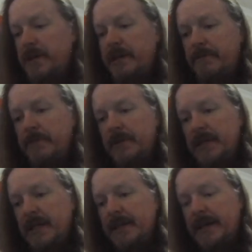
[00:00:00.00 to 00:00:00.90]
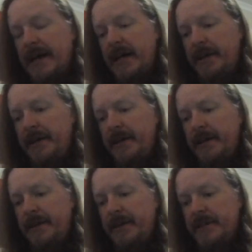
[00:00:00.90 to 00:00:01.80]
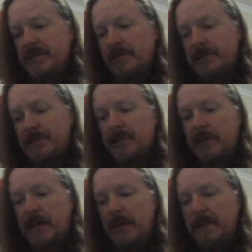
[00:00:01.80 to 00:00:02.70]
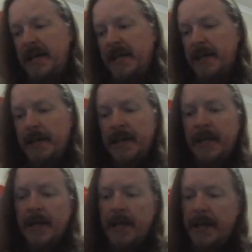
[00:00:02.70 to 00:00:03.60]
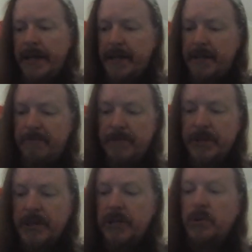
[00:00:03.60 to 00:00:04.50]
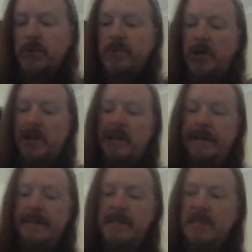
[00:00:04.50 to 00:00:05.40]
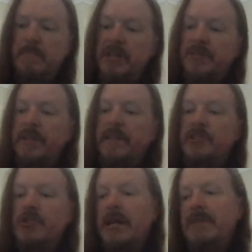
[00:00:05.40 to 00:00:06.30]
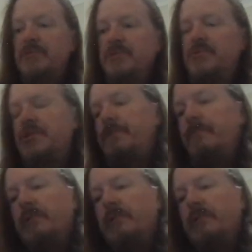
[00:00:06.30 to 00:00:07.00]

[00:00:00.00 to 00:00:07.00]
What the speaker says: I really dig that, and there's a lot to like about it, and really cool highlights, especially the translucent